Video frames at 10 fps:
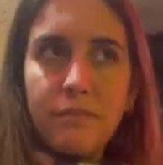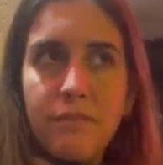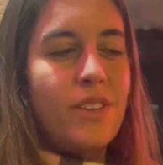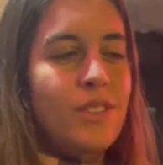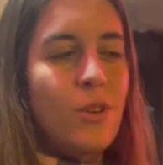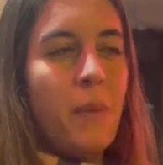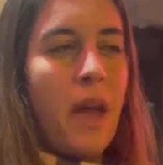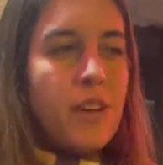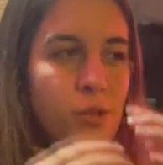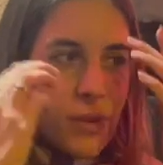So
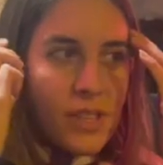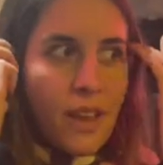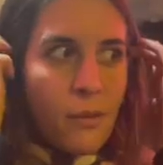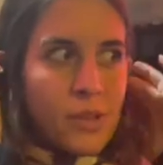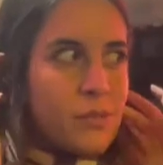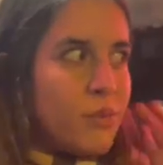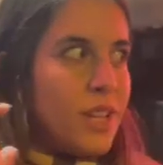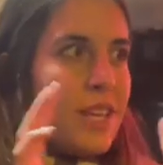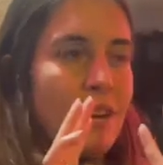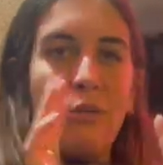Paris was
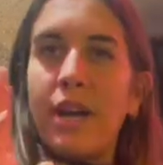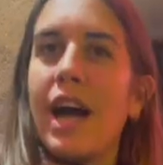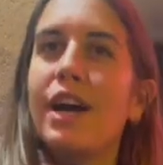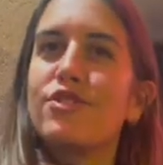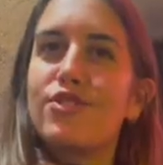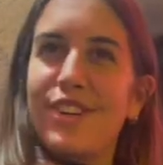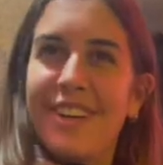really a voyage.